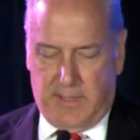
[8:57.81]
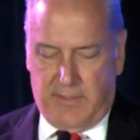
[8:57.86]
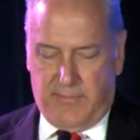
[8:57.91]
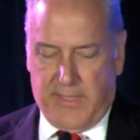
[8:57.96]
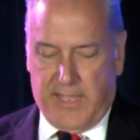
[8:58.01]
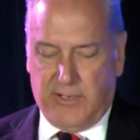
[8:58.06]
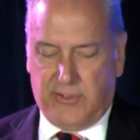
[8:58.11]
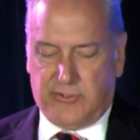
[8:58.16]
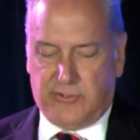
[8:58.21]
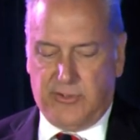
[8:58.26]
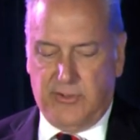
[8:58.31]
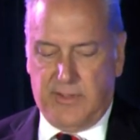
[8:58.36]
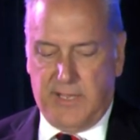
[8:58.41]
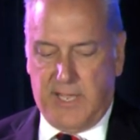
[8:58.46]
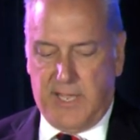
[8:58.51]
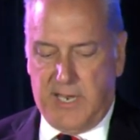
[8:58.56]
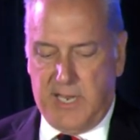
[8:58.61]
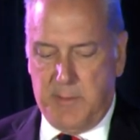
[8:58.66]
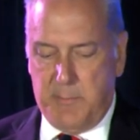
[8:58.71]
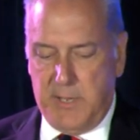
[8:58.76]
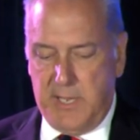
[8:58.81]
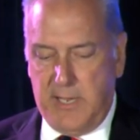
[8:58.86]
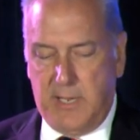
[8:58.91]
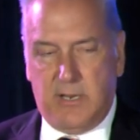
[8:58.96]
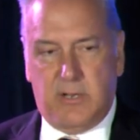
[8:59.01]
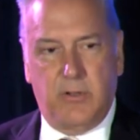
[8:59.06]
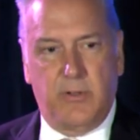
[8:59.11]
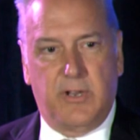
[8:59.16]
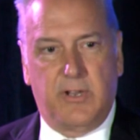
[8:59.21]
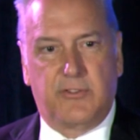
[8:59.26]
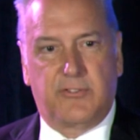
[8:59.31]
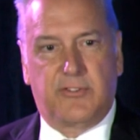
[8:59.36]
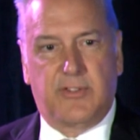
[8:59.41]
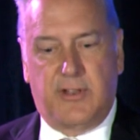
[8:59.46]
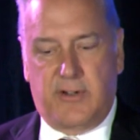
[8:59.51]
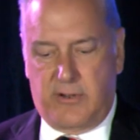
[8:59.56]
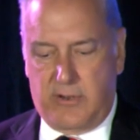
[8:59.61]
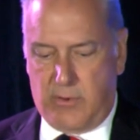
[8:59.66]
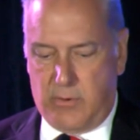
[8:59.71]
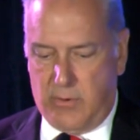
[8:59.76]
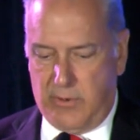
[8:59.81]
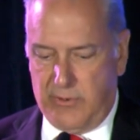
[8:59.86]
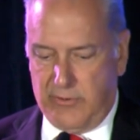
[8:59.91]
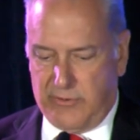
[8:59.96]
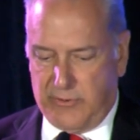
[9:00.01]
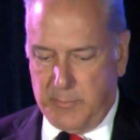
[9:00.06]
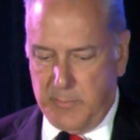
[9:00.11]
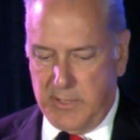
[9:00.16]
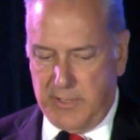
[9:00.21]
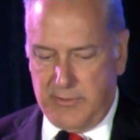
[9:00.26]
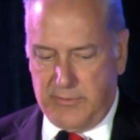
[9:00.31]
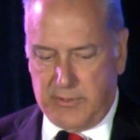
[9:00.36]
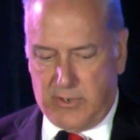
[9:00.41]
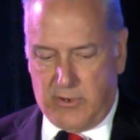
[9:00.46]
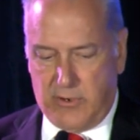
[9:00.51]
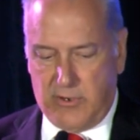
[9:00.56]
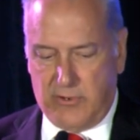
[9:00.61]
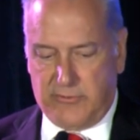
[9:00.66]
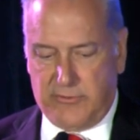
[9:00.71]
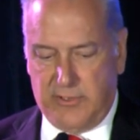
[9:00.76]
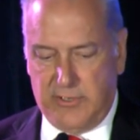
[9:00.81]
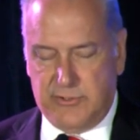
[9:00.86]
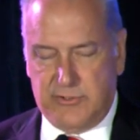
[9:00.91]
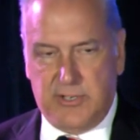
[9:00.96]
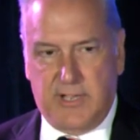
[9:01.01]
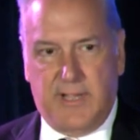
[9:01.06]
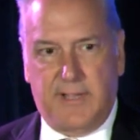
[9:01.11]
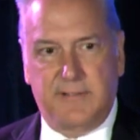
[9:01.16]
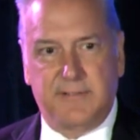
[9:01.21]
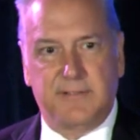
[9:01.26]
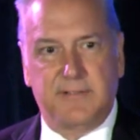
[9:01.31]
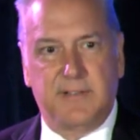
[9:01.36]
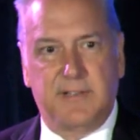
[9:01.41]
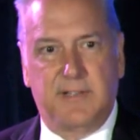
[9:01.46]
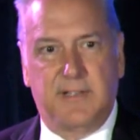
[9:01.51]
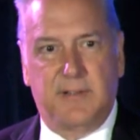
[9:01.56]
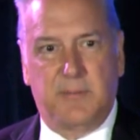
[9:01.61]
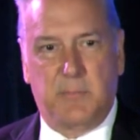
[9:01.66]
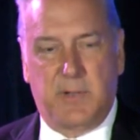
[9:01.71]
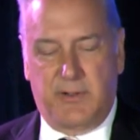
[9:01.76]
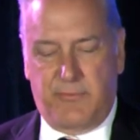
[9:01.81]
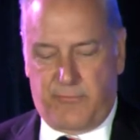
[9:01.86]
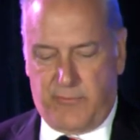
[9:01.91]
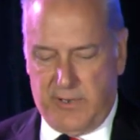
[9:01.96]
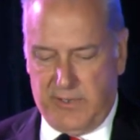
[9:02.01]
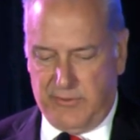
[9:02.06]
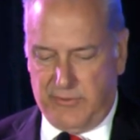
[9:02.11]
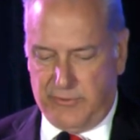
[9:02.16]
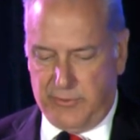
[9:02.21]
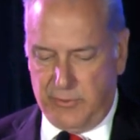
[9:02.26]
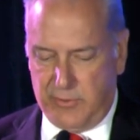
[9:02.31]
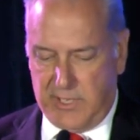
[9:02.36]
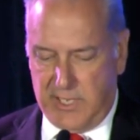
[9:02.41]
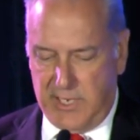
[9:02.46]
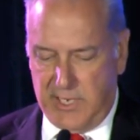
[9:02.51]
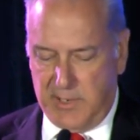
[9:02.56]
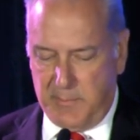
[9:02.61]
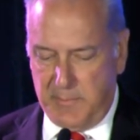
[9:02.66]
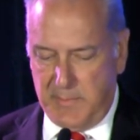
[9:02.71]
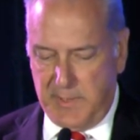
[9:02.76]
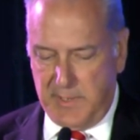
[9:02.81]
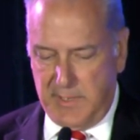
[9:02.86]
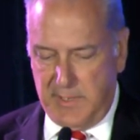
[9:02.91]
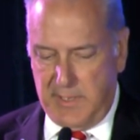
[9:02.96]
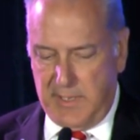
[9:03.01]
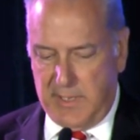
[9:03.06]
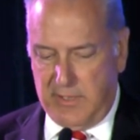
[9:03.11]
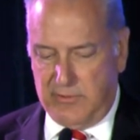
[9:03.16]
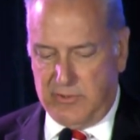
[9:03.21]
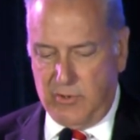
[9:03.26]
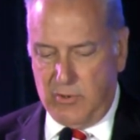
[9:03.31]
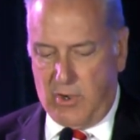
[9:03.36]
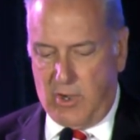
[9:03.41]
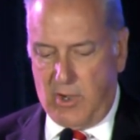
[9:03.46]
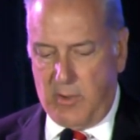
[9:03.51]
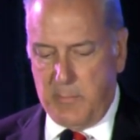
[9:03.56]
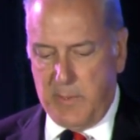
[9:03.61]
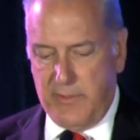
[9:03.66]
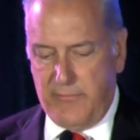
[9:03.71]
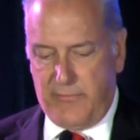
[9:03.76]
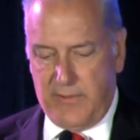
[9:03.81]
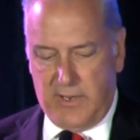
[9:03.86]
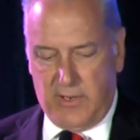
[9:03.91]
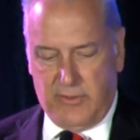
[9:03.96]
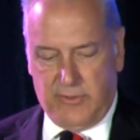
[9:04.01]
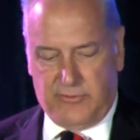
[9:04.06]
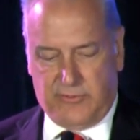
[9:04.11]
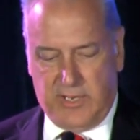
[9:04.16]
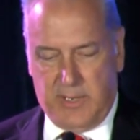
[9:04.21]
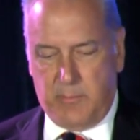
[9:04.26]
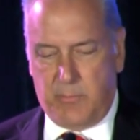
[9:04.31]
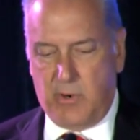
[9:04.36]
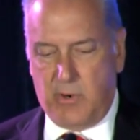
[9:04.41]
Thanks to the NAB, including Senator Gordon Smith, Curtis Leggett, and my friend Sue Keenum, and to all my fellow State